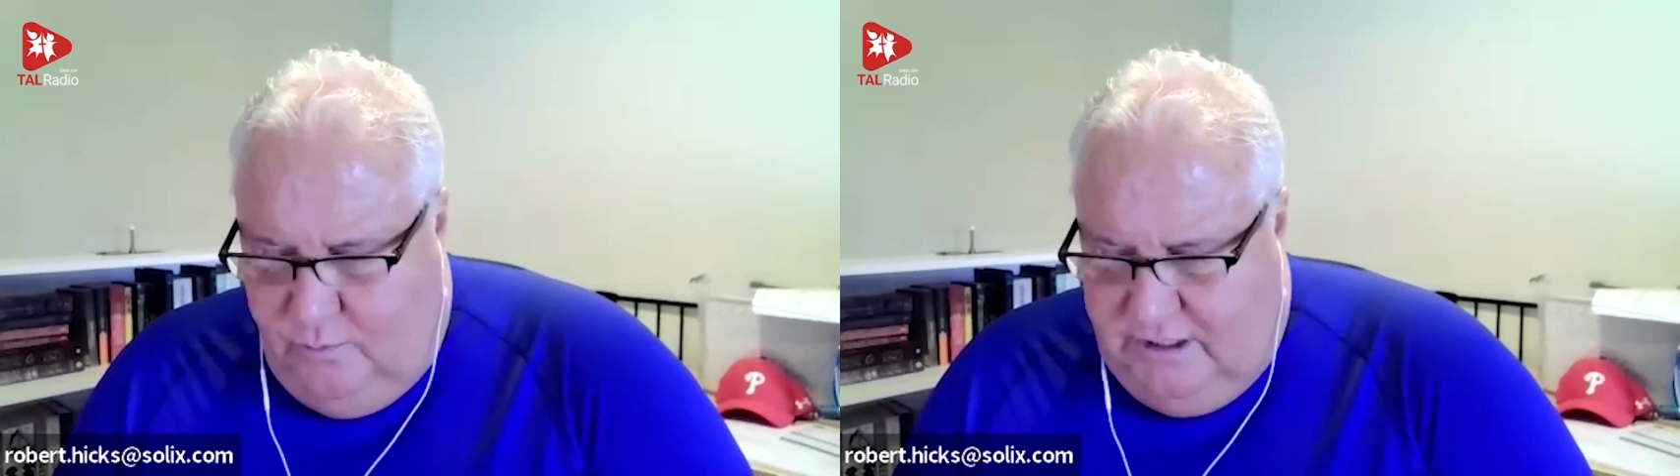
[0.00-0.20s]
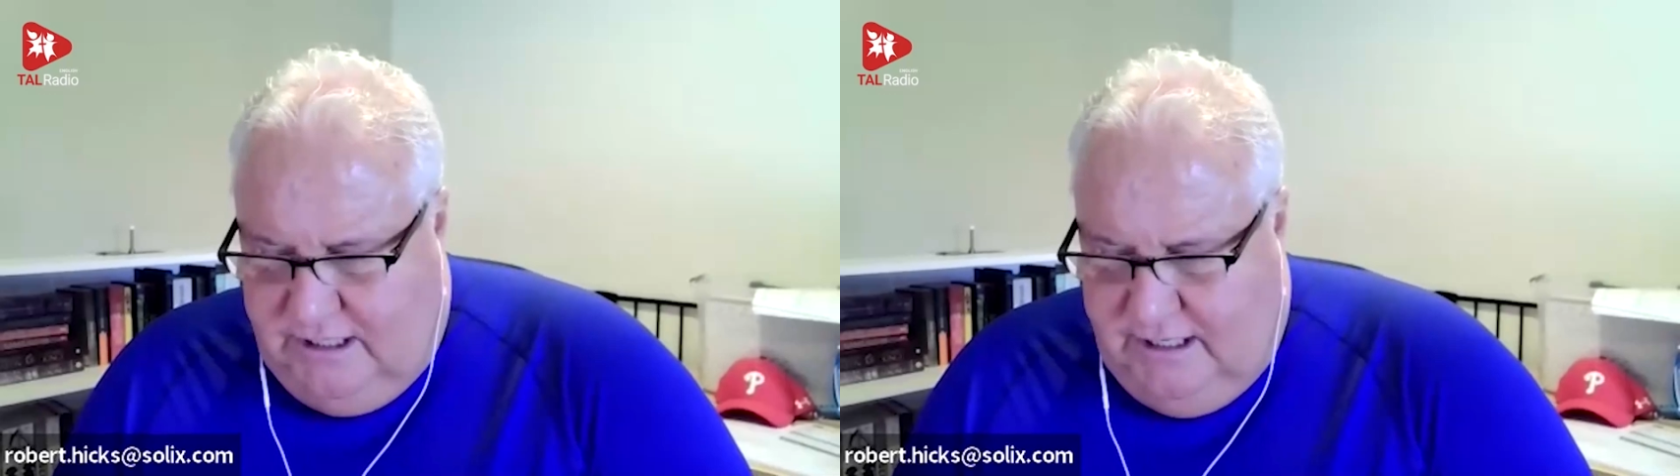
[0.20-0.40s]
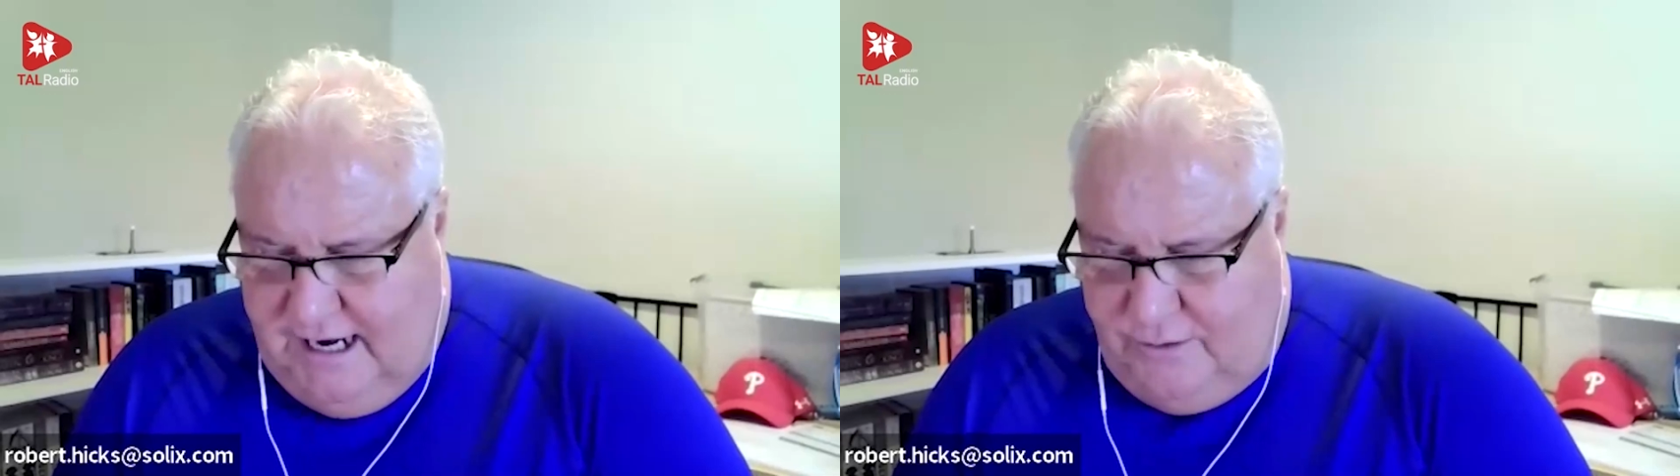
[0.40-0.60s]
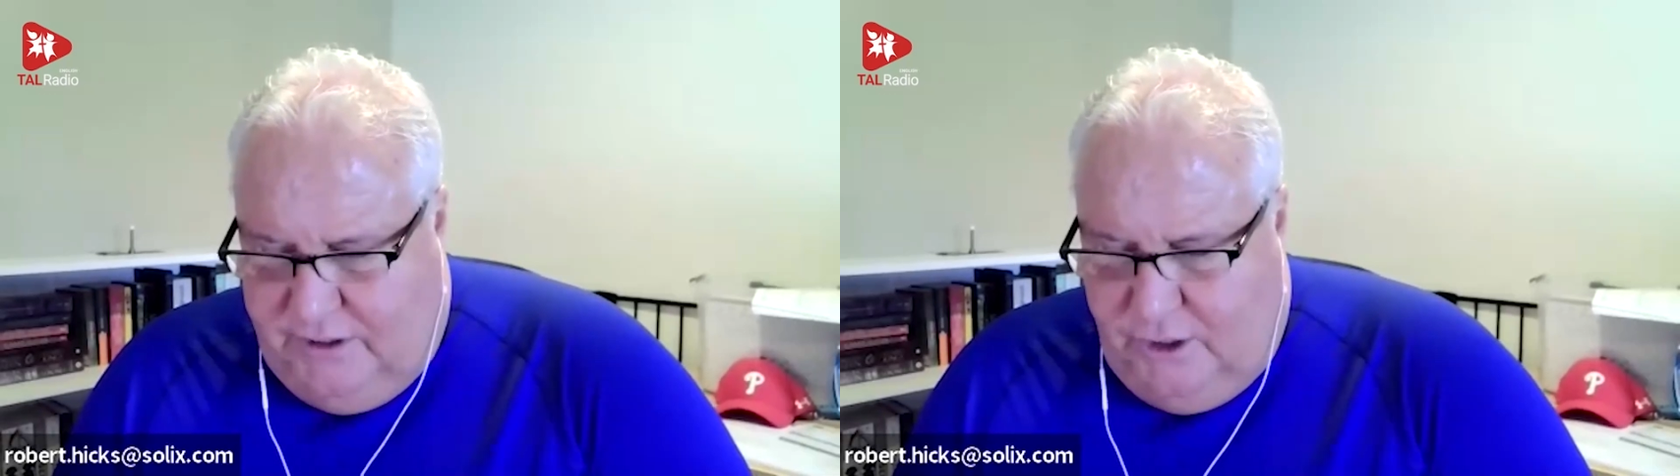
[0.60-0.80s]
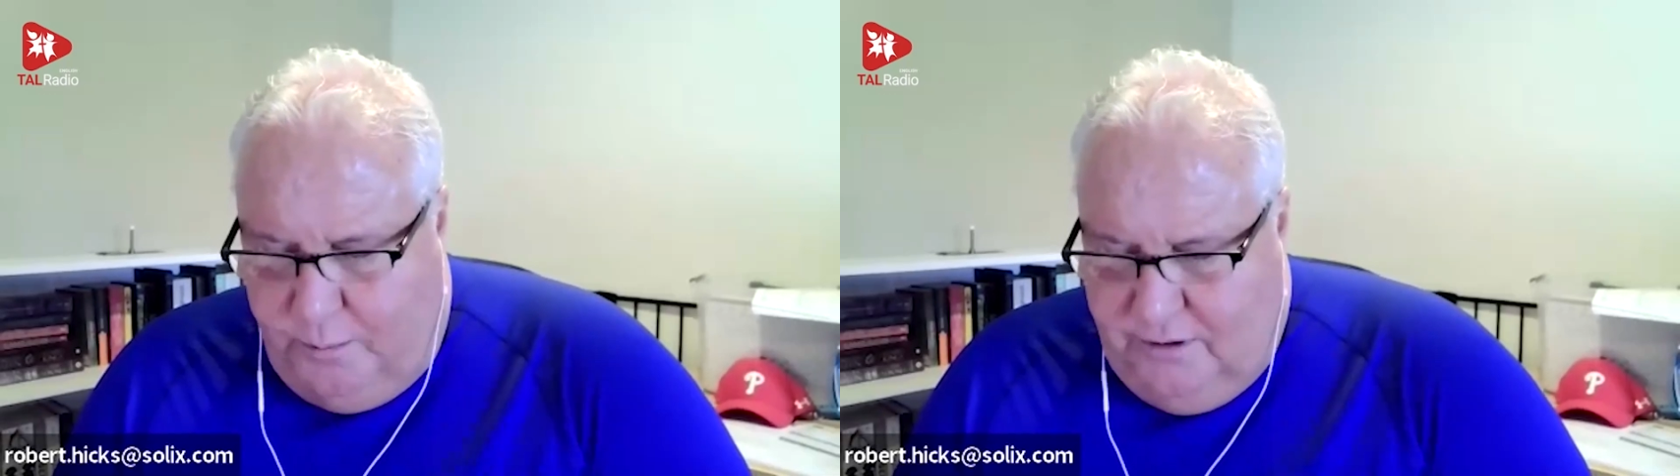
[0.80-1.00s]
So we wanted to
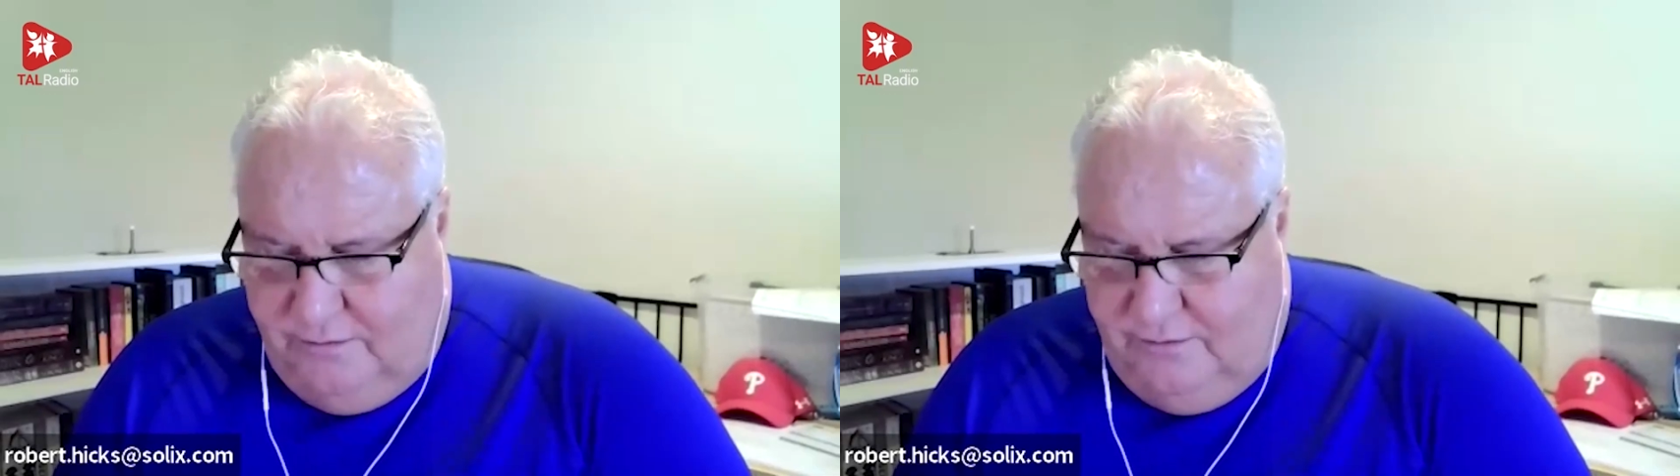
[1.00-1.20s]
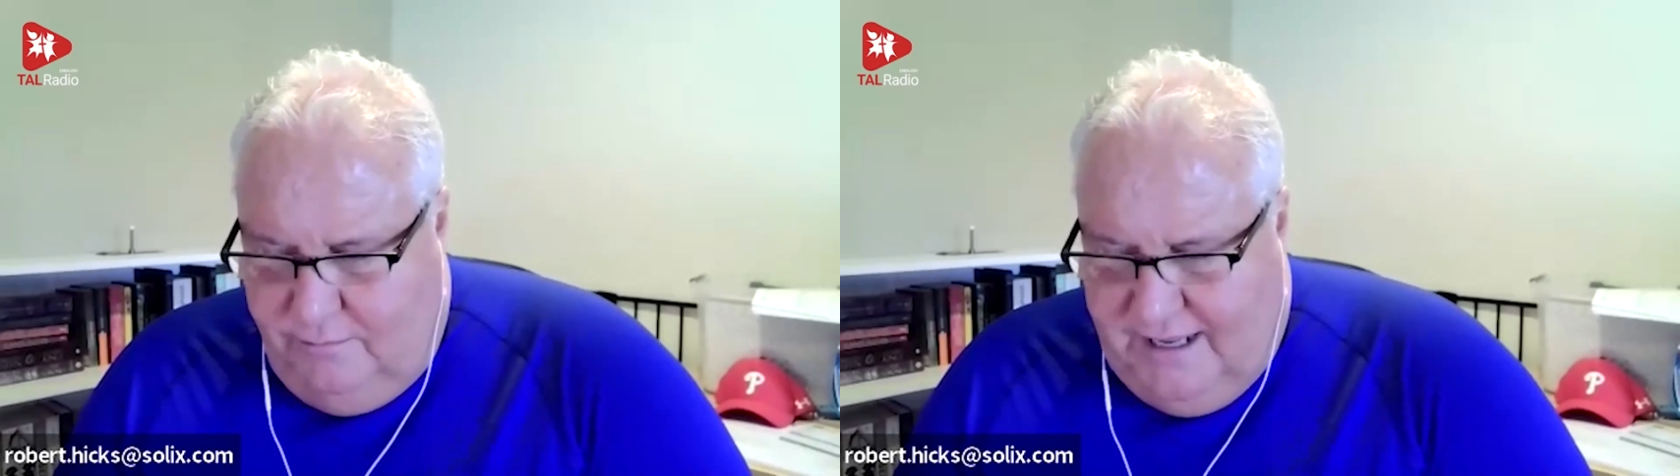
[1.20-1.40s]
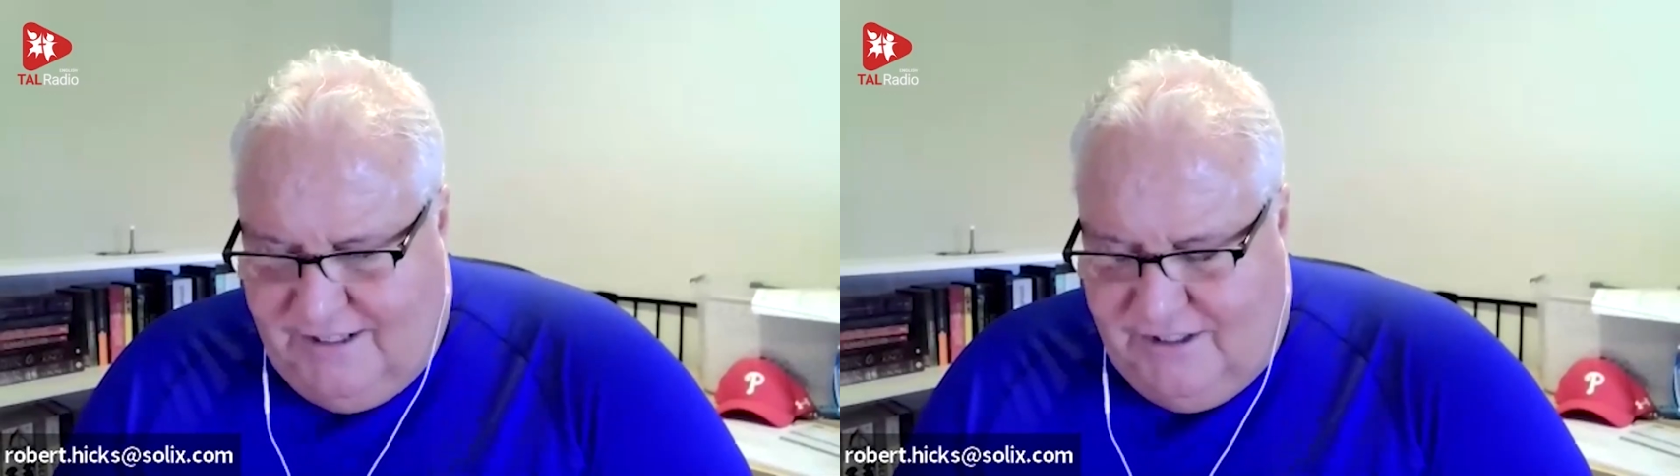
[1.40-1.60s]
connect with the Open